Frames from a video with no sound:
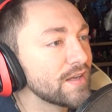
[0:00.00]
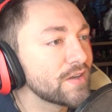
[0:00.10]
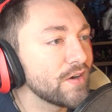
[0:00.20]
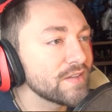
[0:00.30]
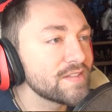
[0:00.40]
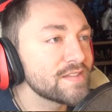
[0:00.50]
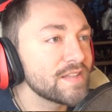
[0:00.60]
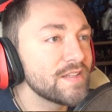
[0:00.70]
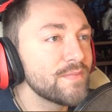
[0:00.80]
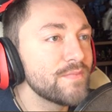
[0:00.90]
Cost is
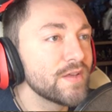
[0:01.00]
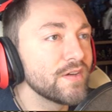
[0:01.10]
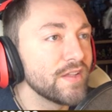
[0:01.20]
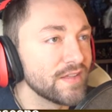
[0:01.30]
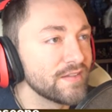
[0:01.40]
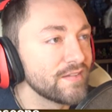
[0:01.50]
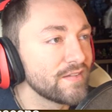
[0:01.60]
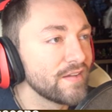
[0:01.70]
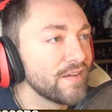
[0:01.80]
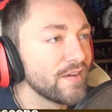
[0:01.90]
in the
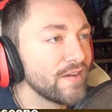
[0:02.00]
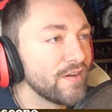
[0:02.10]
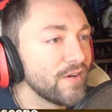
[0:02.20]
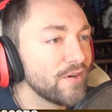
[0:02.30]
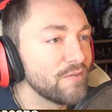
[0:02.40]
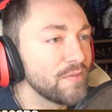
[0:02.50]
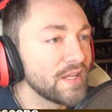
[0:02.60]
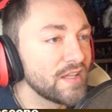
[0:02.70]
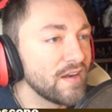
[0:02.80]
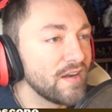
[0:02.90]
millions. Oh
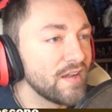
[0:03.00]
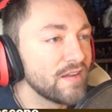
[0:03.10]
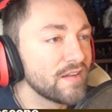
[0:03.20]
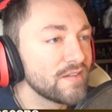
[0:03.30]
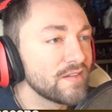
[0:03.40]
my god.